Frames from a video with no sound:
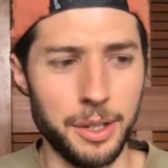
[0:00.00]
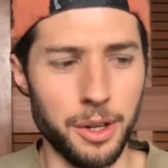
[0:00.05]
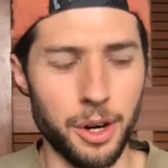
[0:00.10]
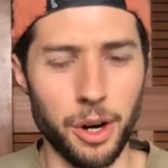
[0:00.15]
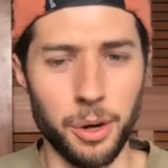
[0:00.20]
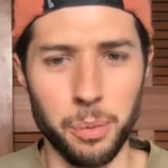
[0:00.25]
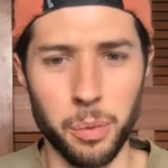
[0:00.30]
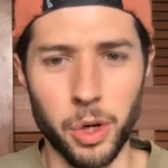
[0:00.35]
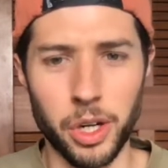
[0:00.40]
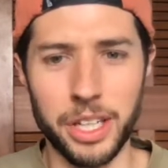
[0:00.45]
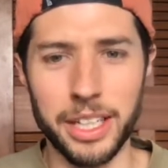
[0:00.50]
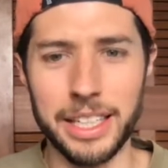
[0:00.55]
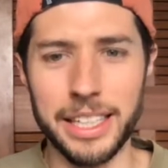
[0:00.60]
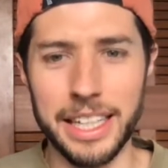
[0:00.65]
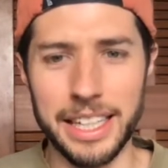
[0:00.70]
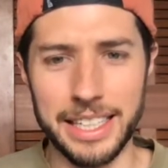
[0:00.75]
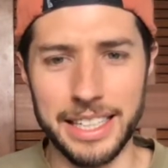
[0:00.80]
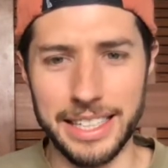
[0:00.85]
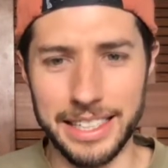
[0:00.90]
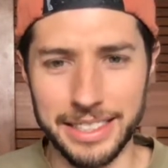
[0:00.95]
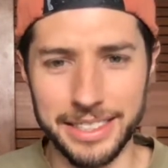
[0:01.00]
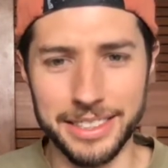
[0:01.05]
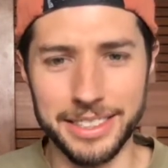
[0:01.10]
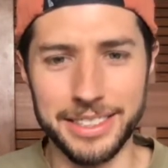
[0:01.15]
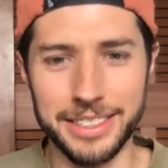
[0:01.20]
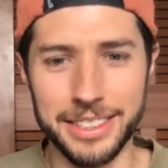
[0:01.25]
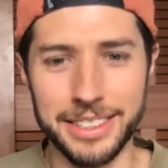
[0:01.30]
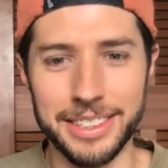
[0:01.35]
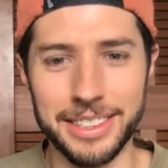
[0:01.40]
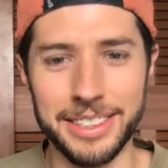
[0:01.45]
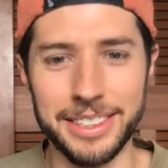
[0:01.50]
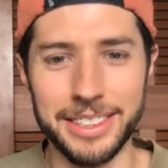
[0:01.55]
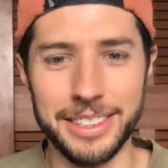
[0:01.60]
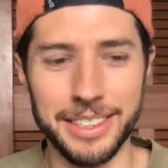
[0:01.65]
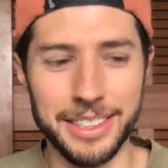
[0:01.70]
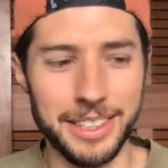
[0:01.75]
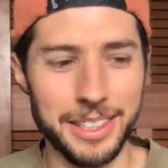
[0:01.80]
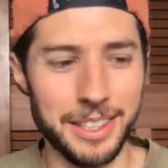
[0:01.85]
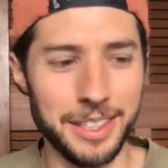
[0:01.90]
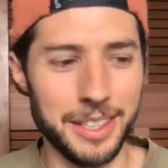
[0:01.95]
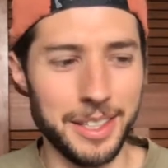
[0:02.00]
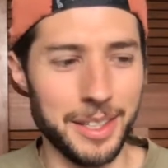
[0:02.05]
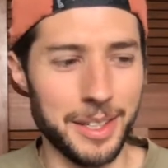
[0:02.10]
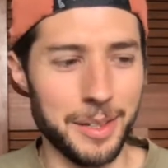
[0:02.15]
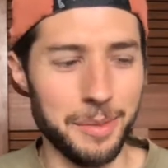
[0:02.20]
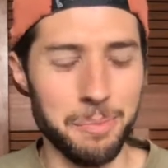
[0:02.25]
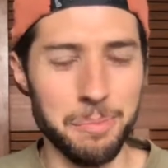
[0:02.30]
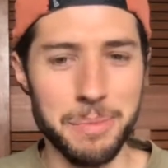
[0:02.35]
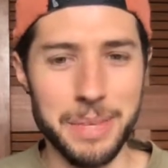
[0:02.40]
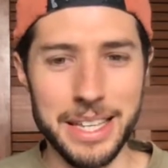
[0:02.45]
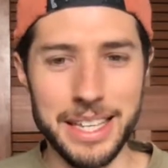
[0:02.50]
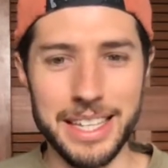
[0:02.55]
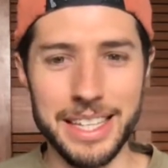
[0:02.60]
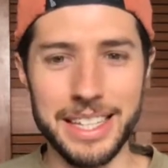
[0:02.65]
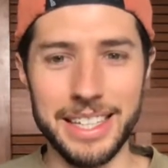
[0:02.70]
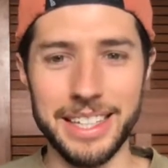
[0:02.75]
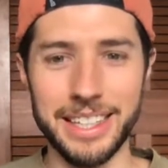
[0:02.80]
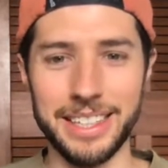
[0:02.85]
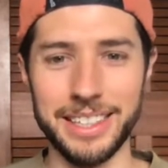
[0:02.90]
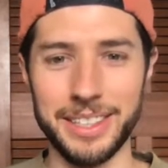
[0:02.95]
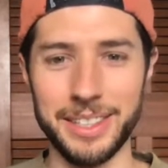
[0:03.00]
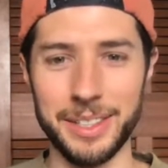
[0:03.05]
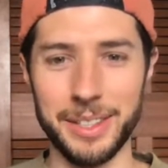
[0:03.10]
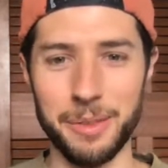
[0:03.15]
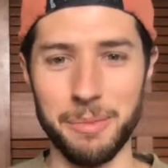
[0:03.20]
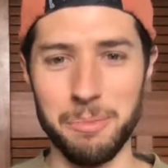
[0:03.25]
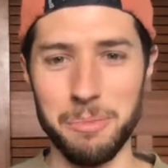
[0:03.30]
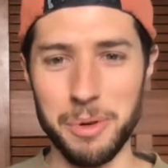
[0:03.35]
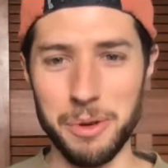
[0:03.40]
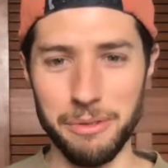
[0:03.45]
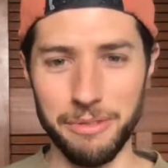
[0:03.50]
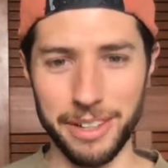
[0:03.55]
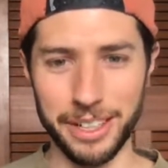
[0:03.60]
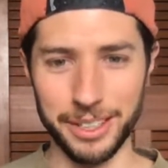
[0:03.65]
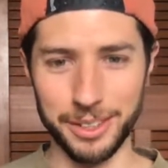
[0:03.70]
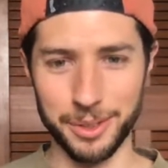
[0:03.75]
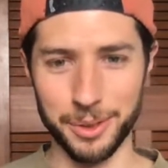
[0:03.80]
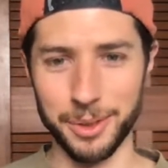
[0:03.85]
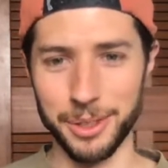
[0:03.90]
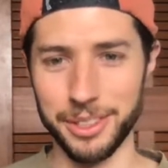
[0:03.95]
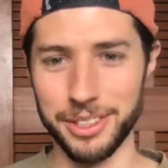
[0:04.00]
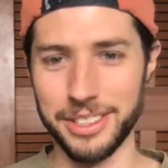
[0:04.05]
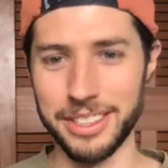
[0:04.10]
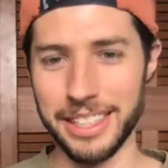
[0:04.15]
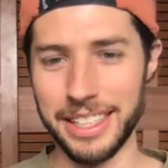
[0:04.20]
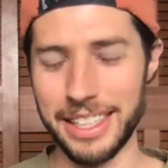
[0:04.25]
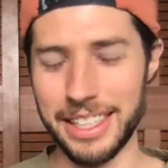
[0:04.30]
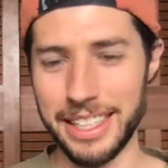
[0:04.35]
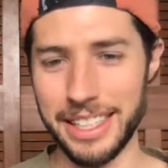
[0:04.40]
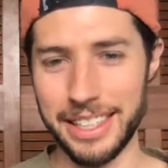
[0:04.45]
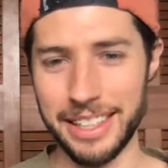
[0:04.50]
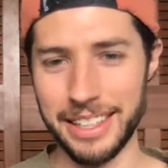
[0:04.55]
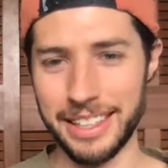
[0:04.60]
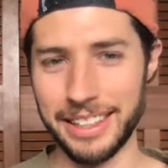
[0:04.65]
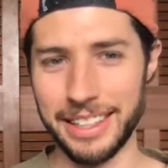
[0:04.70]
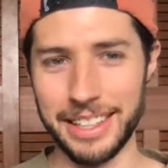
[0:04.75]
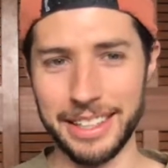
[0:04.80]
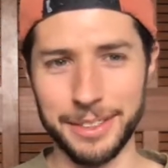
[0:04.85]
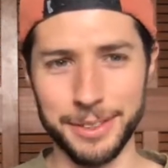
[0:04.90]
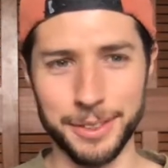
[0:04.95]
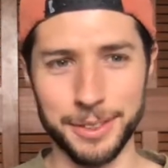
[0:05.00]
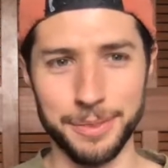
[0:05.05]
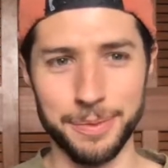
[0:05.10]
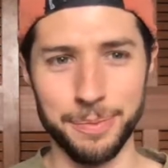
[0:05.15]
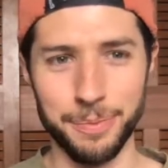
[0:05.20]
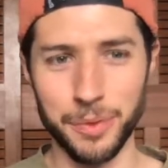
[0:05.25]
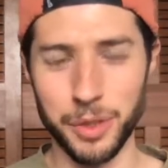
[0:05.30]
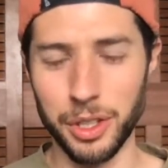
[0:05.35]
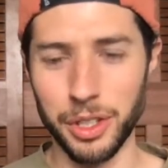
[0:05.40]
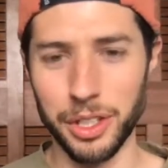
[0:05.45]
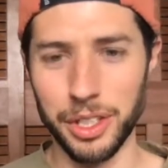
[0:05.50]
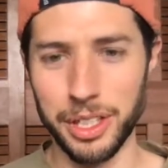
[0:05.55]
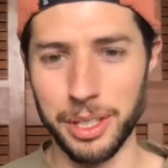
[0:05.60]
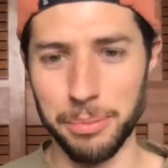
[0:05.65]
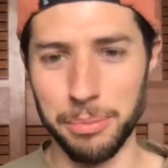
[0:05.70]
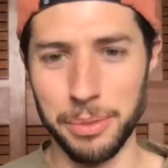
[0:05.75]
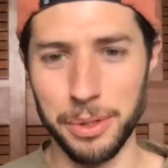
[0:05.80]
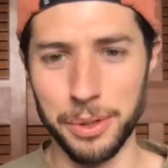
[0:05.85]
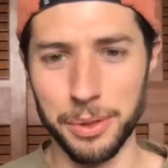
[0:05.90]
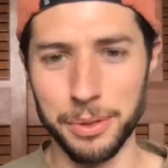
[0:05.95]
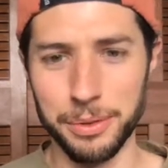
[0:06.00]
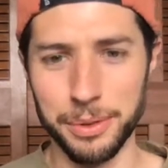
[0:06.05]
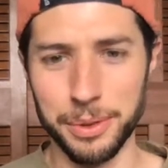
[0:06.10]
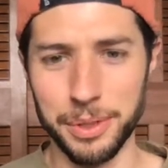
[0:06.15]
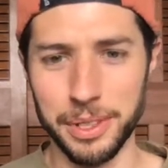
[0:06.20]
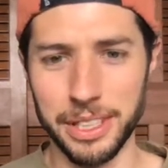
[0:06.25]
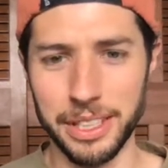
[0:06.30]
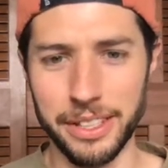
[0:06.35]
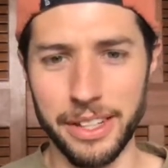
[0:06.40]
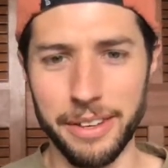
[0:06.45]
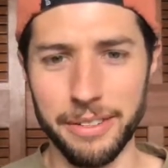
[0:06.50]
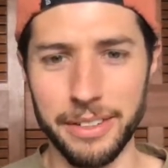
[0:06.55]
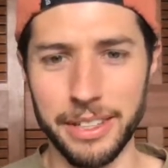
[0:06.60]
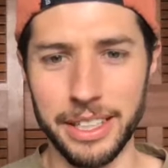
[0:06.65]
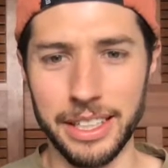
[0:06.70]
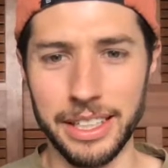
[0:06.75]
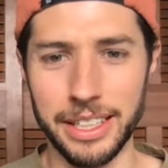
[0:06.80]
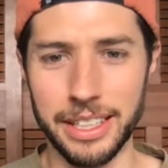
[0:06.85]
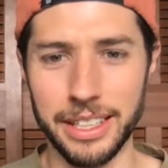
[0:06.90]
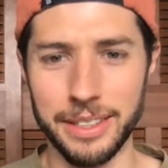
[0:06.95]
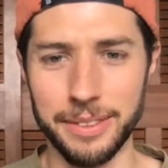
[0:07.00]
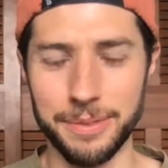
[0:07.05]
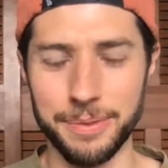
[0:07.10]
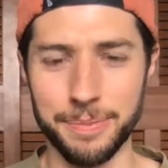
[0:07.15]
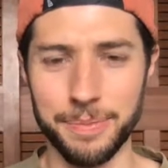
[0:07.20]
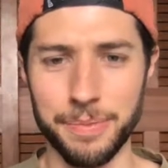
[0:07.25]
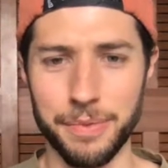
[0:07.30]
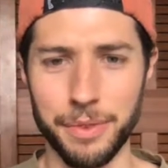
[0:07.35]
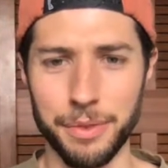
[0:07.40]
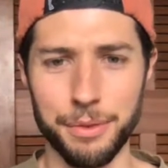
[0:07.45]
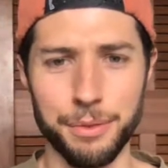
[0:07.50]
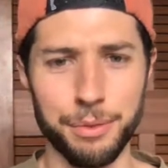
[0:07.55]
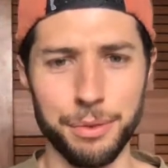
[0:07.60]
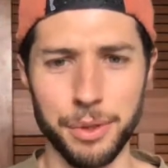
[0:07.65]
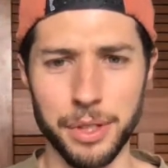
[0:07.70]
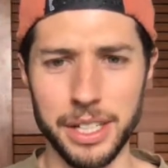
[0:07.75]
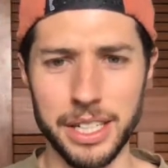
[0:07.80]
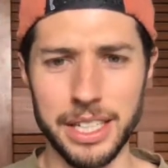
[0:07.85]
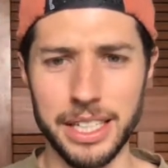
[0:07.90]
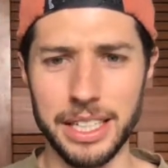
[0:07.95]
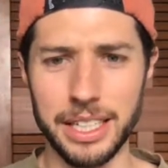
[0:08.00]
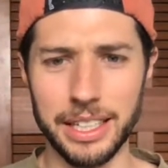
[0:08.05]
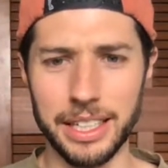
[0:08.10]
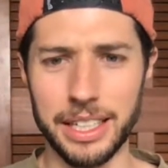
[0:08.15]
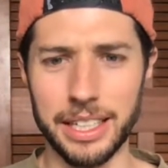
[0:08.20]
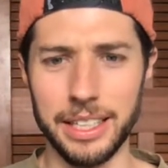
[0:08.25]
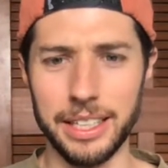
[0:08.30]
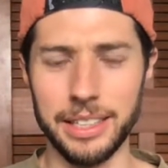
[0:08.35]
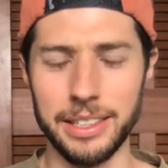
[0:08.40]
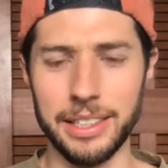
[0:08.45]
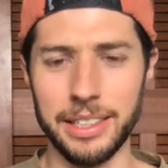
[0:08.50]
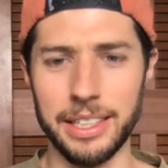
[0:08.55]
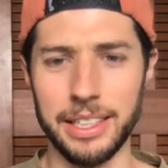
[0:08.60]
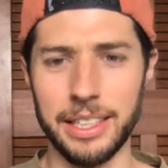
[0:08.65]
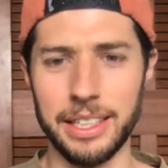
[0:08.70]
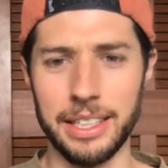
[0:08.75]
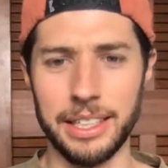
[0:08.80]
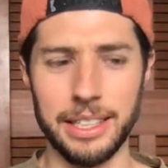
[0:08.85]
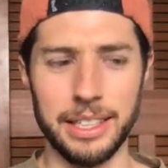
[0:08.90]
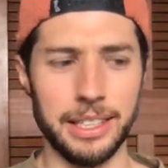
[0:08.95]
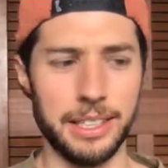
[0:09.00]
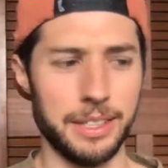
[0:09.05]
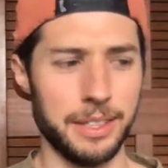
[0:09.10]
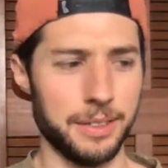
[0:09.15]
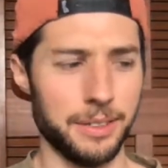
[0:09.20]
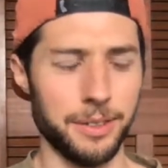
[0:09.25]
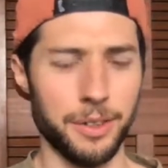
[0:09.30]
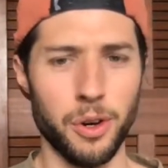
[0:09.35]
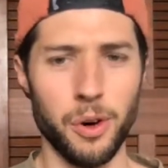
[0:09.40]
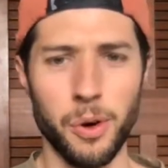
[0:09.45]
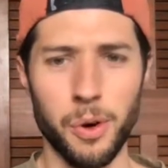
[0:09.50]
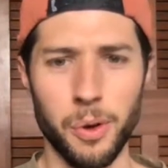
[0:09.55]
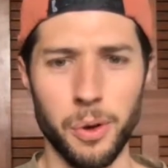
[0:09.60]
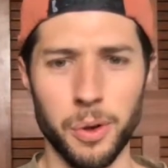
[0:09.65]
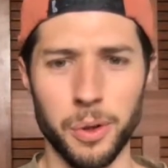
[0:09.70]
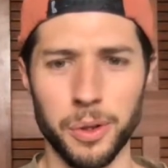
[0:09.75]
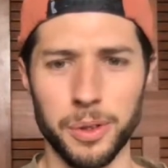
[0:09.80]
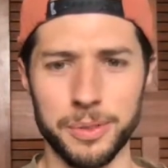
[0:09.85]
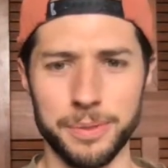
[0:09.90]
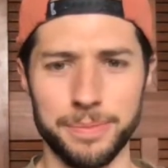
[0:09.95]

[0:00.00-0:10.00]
are working against me moving towards anything that's good and beautiful and loving and free and whole,